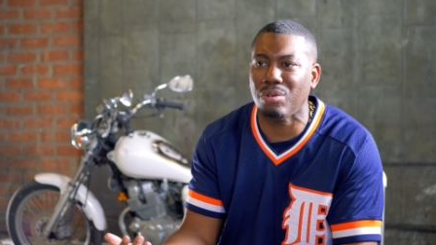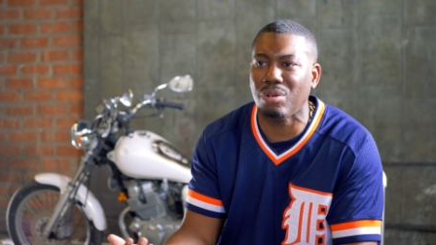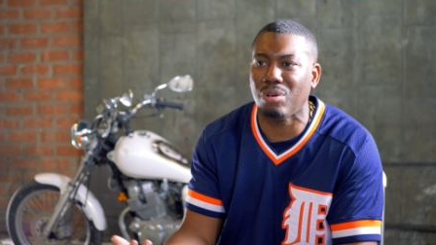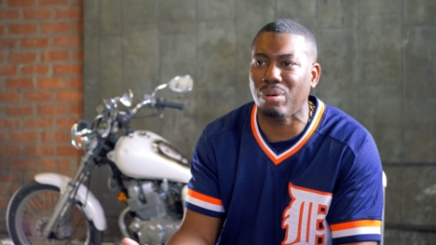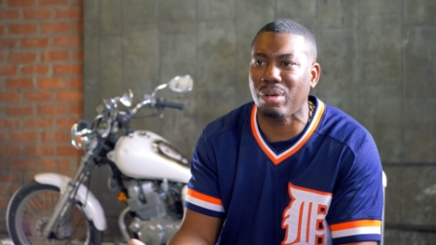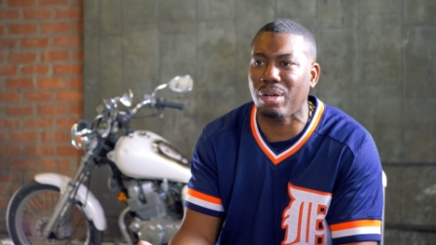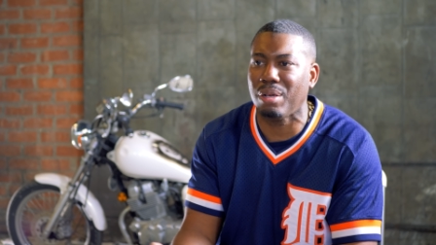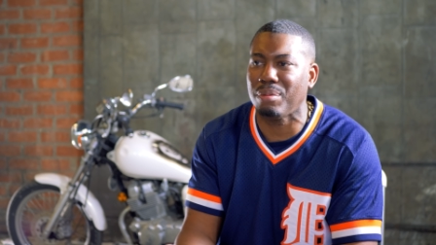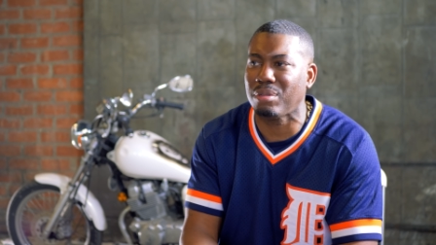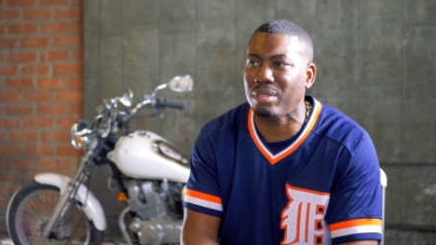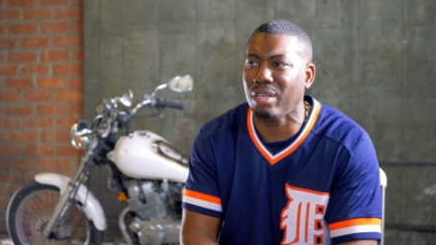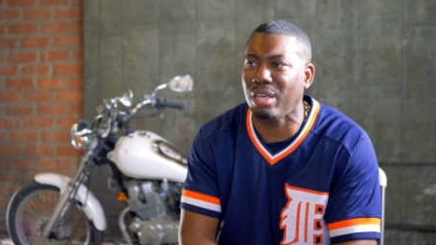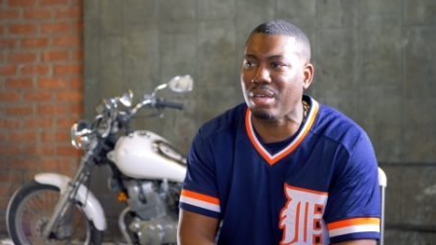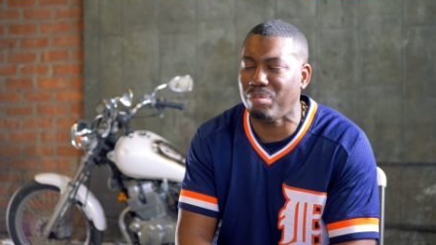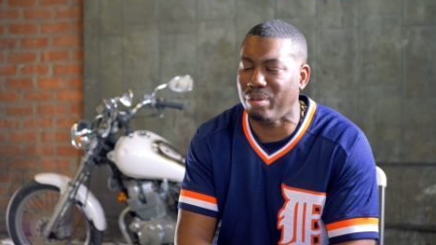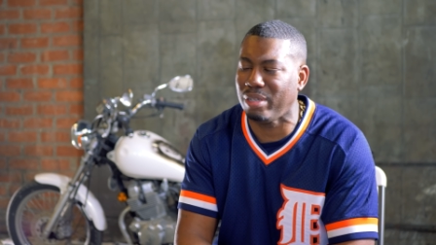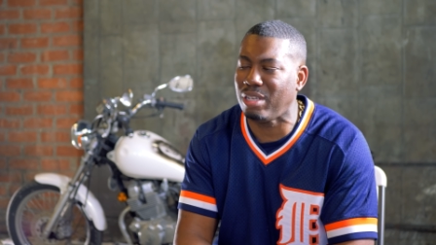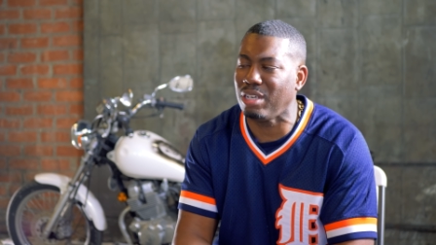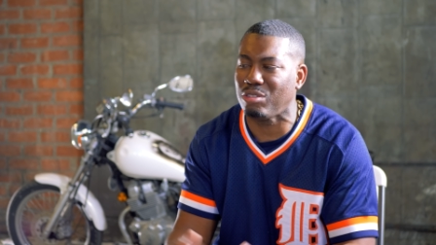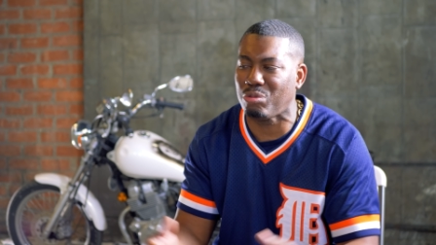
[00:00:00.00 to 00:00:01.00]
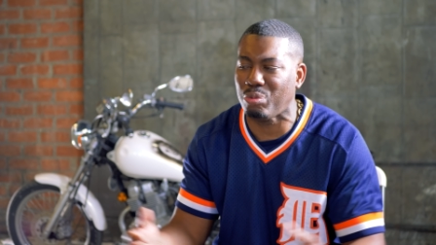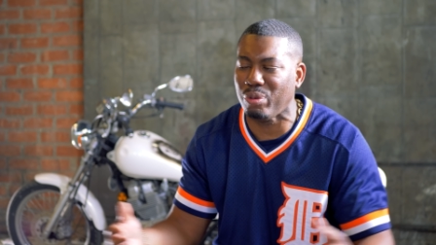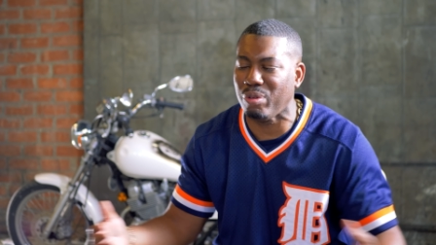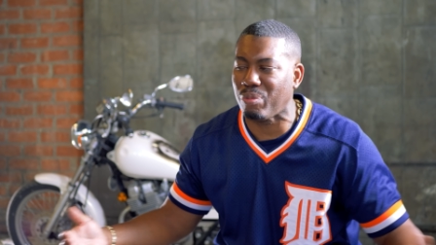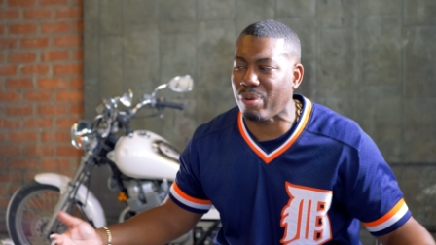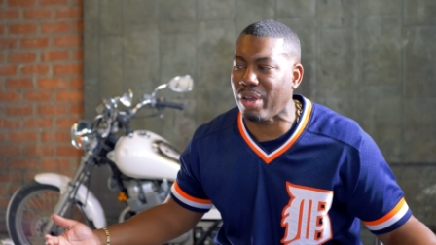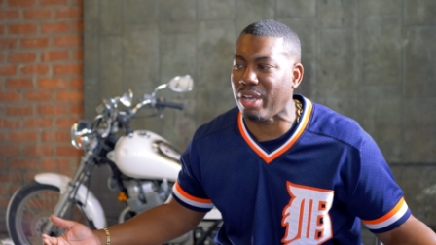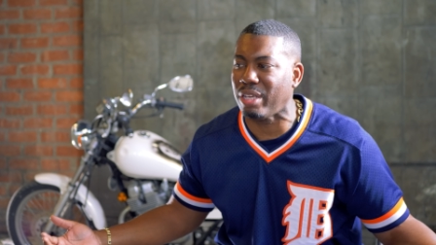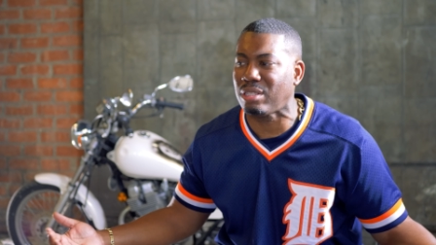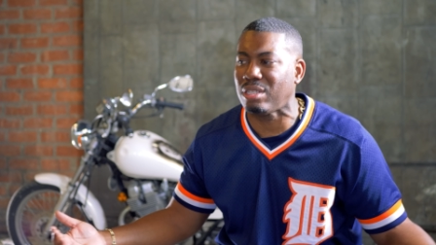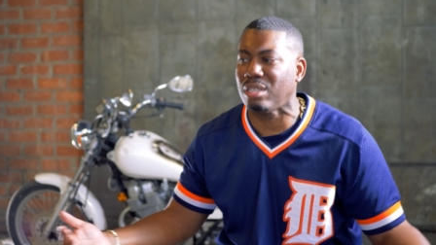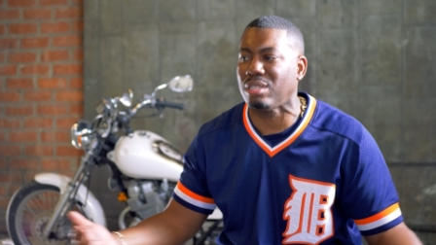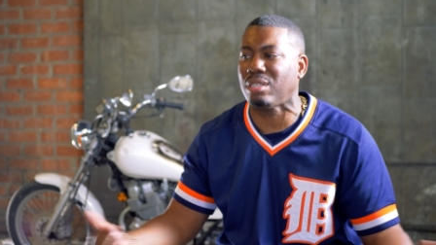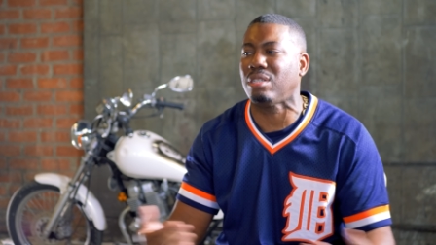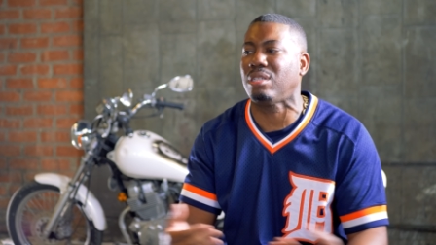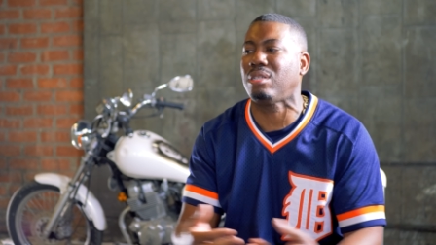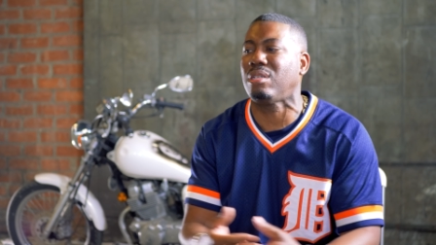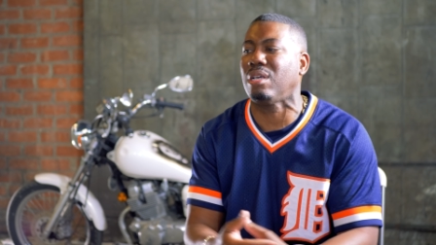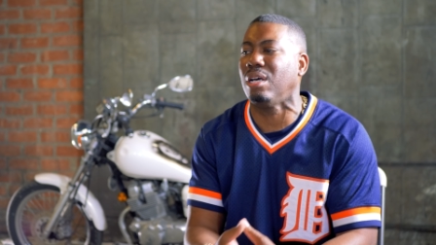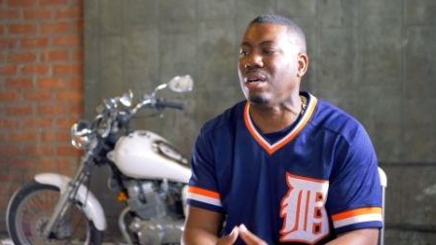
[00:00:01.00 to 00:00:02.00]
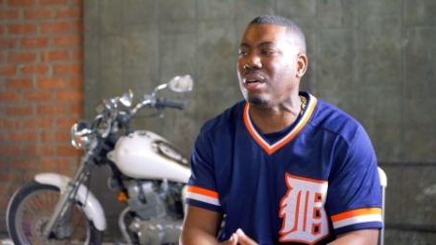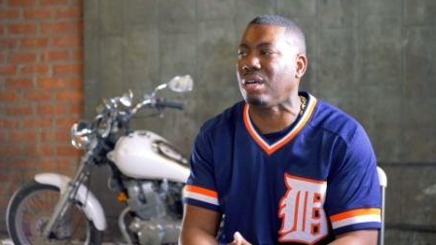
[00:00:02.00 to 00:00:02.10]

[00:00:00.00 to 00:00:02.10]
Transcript: You know what I'm saying? Because we ran such a